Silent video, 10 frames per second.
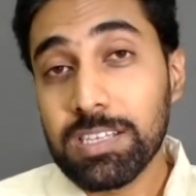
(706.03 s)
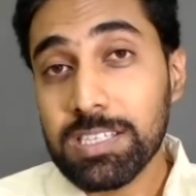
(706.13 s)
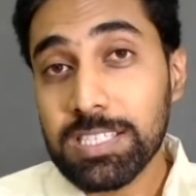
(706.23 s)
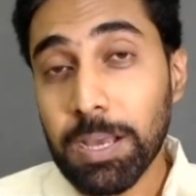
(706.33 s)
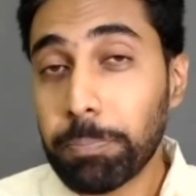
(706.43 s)

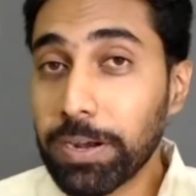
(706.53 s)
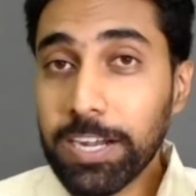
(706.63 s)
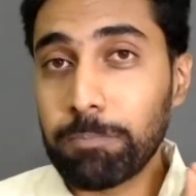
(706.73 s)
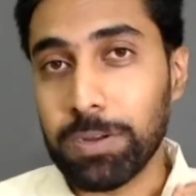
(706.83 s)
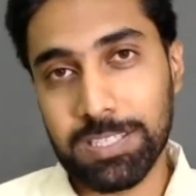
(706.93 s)

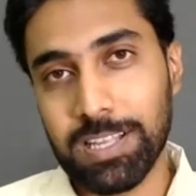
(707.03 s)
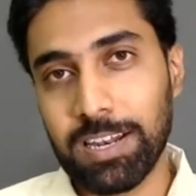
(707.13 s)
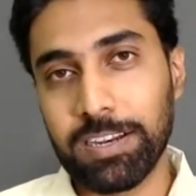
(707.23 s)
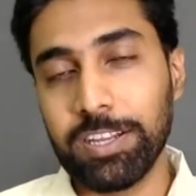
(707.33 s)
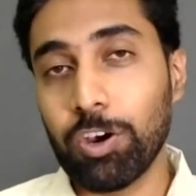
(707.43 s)
separate
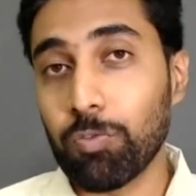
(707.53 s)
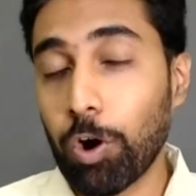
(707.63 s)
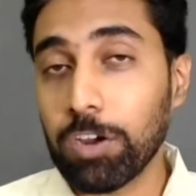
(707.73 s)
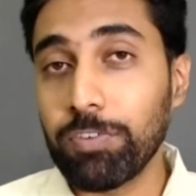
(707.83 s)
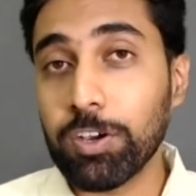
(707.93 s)
personality, or
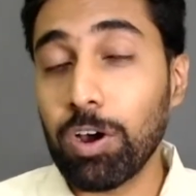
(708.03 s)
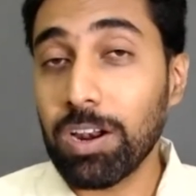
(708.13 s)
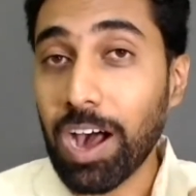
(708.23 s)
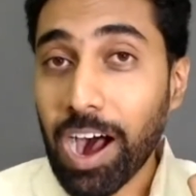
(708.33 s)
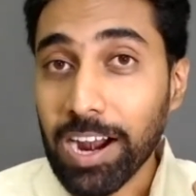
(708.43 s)
what we call
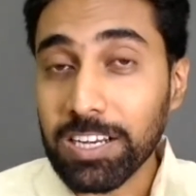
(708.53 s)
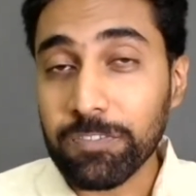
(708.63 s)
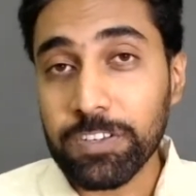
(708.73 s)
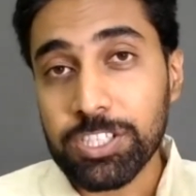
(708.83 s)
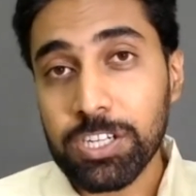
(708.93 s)

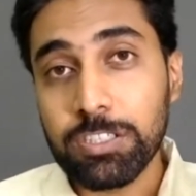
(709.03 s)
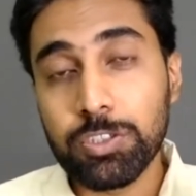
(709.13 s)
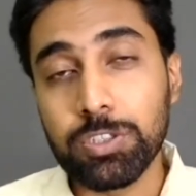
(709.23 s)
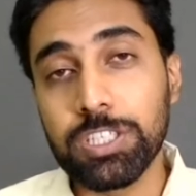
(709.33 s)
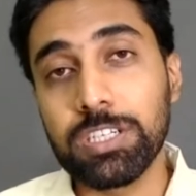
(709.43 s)
artificial
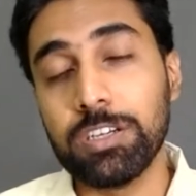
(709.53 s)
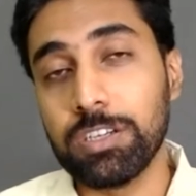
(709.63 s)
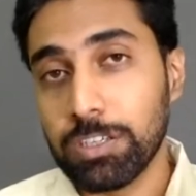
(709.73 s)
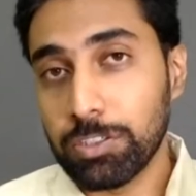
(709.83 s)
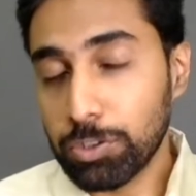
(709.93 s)

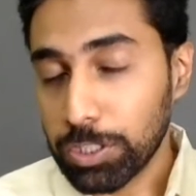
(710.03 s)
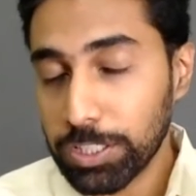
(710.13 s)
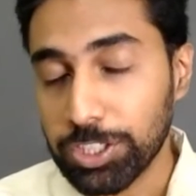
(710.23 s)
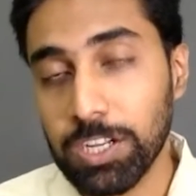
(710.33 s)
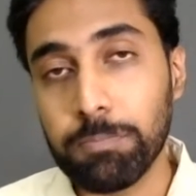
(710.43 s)

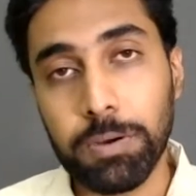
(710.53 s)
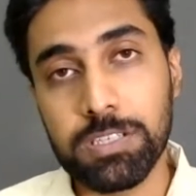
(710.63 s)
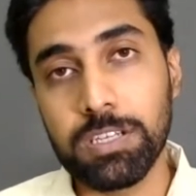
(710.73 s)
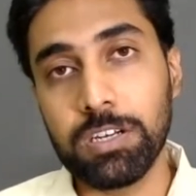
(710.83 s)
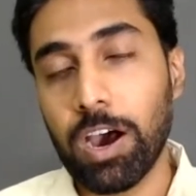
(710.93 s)
judicial
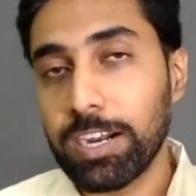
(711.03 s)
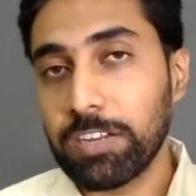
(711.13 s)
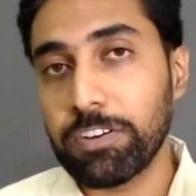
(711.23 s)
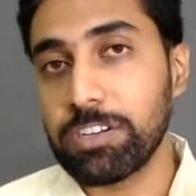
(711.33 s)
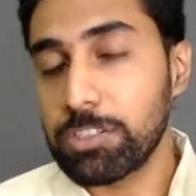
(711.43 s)
person,
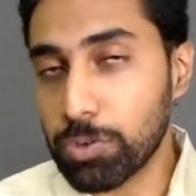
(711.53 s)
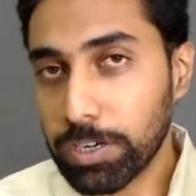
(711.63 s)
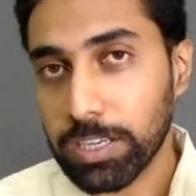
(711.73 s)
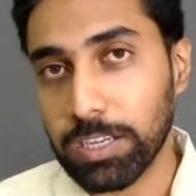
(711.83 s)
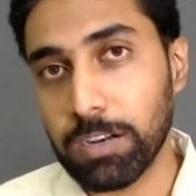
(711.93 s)
artificial
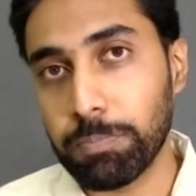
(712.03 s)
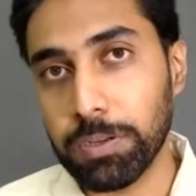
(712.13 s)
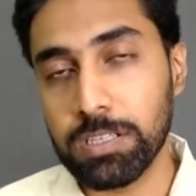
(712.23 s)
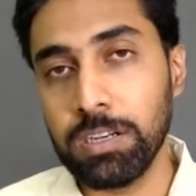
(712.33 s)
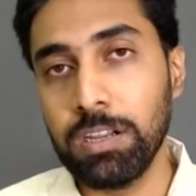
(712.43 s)
juridical
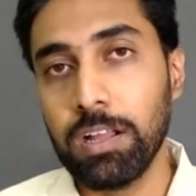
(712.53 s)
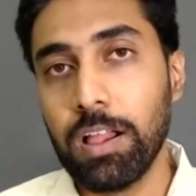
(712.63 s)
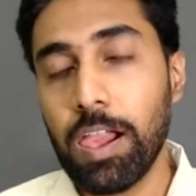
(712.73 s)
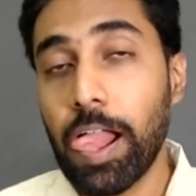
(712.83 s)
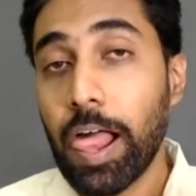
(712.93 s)
person,
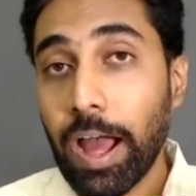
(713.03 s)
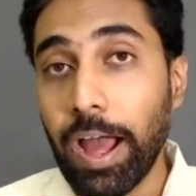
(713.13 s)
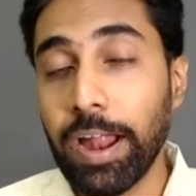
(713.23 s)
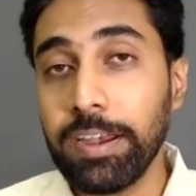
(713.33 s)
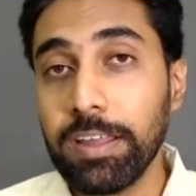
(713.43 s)

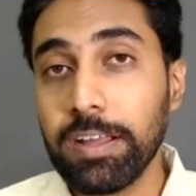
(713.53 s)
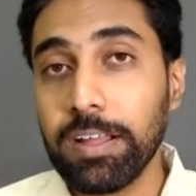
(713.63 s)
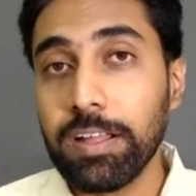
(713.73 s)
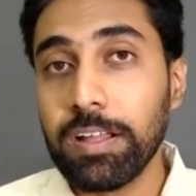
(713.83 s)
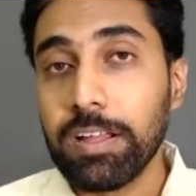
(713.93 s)
and
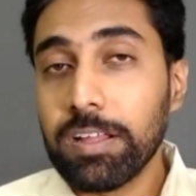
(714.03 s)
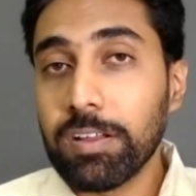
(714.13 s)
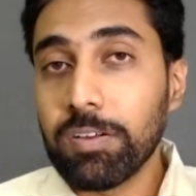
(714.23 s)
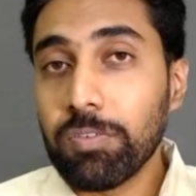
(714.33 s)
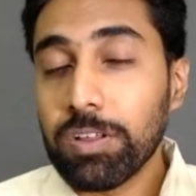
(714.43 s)

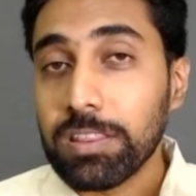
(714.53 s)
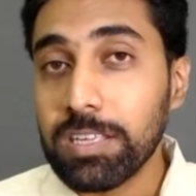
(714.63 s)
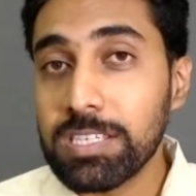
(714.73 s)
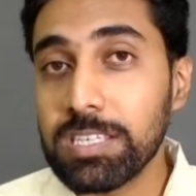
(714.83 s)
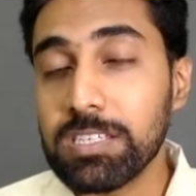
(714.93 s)

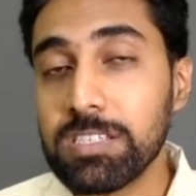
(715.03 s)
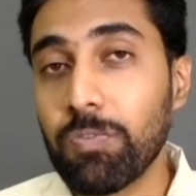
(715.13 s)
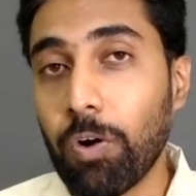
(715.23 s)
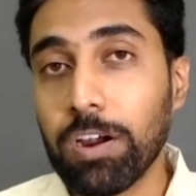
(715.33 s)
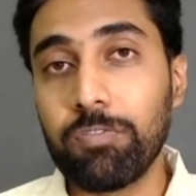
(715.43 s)
this is
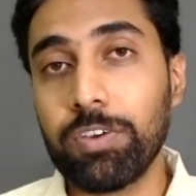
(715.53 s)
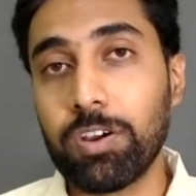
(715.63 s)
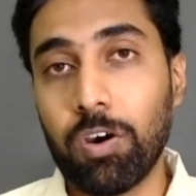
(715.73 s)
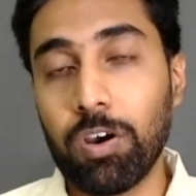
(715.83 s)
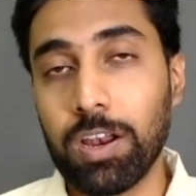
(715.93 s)
what we
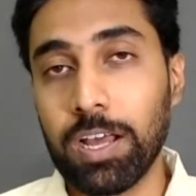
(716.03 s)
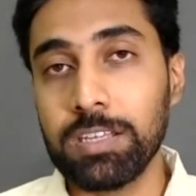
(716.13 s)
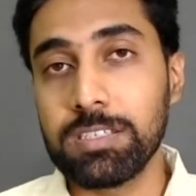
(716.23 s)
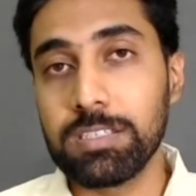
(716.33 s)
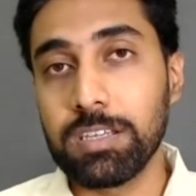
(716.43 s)
call
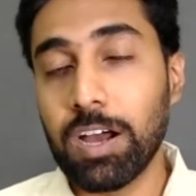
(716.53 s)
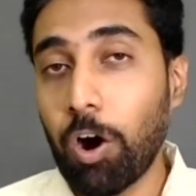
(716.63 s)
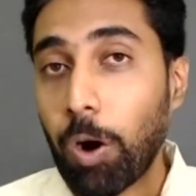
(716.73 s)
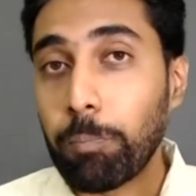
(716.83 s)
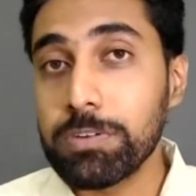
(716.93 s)
as
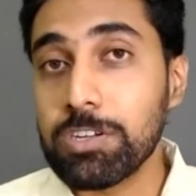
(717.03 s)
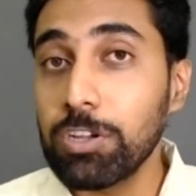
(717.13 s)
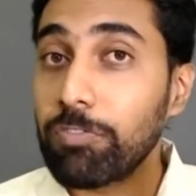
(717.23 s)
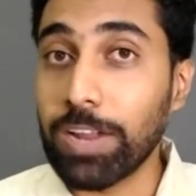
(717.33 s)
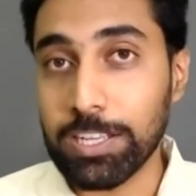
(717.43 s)
opposite
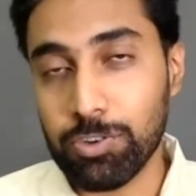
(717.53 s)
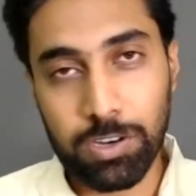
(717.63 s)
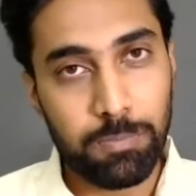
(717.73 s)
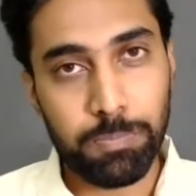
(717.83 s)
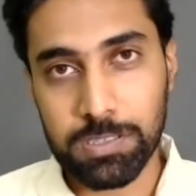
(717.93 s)
of
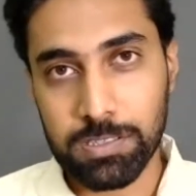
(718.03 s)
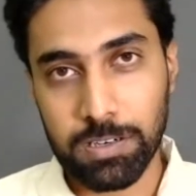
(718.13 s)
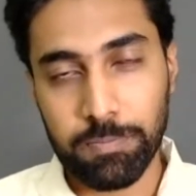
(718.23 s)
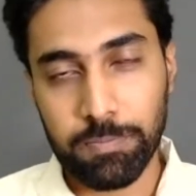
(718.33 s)
natural person.